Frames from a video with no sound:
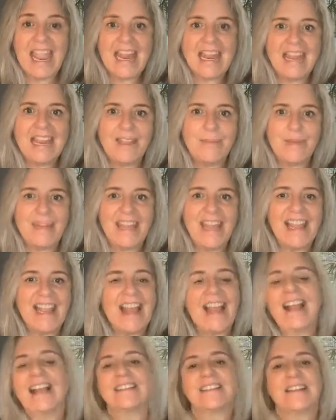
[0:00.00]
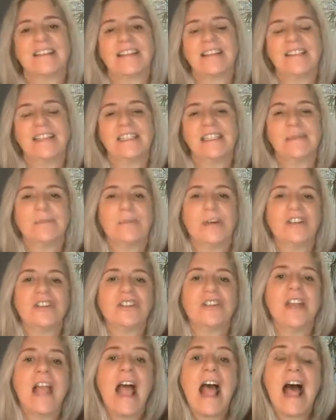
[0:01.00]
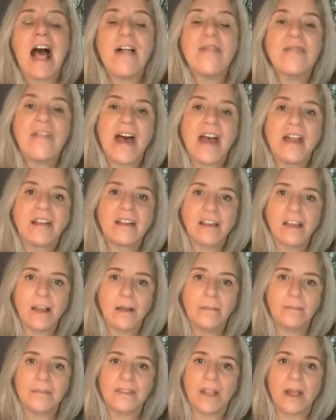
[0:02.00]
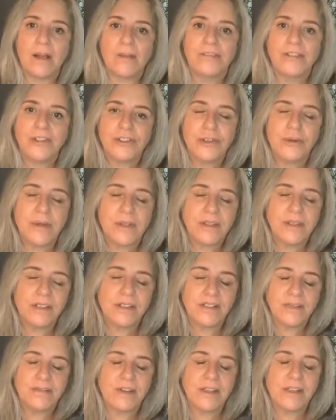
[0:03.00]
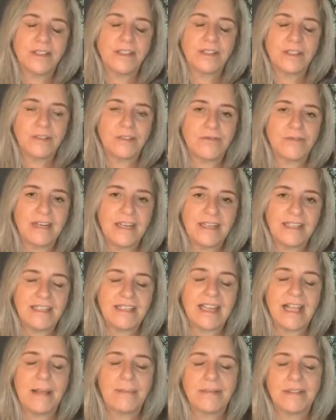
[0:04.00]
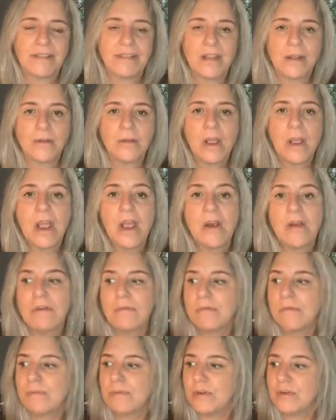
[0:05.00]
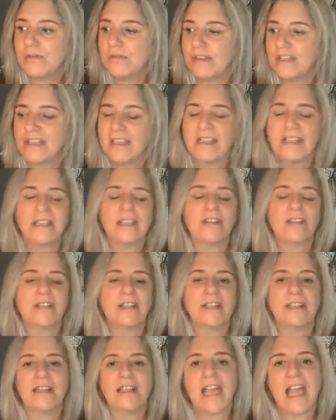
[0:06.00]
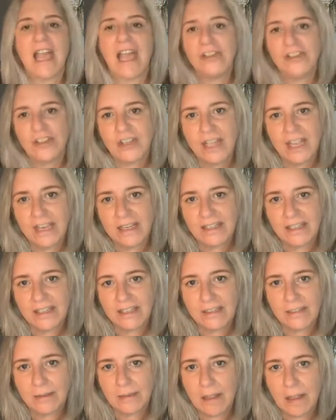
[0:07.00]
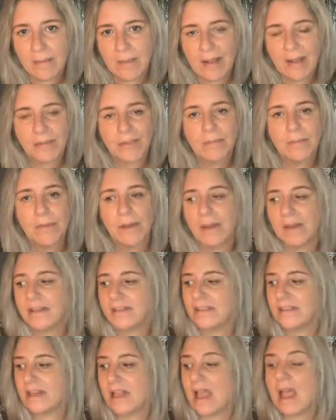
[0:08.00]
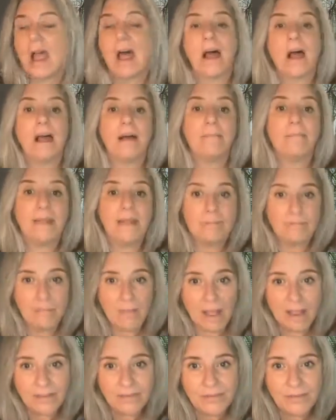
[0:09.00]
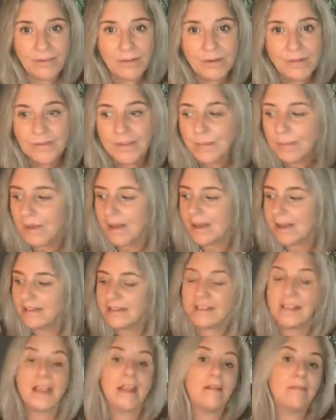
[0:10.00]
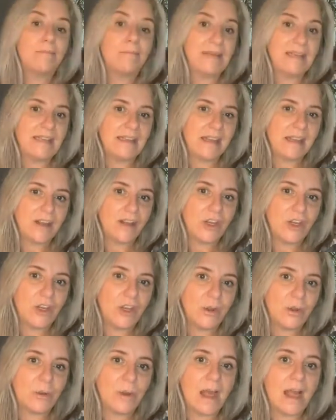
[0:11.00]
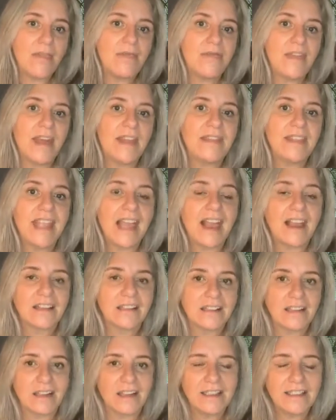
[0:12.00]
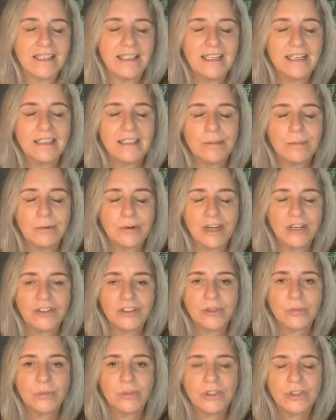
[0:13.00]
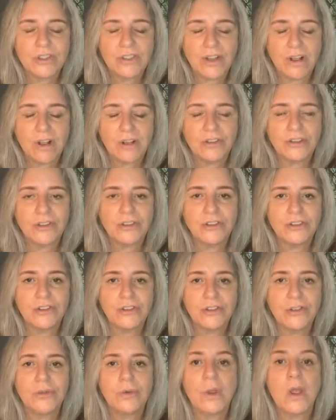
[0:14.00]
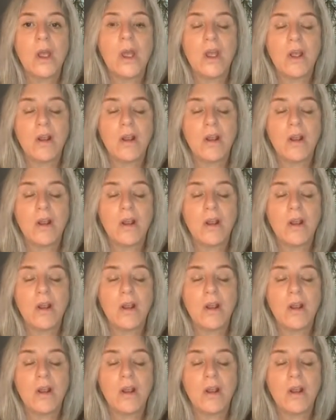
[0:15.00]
Eliminate anxiety and depression. And that comes after doing those first 3 steps. So removing the inner critic, educating about the mind and being mindful of the mind and being you. And then the anxiety and depression will start to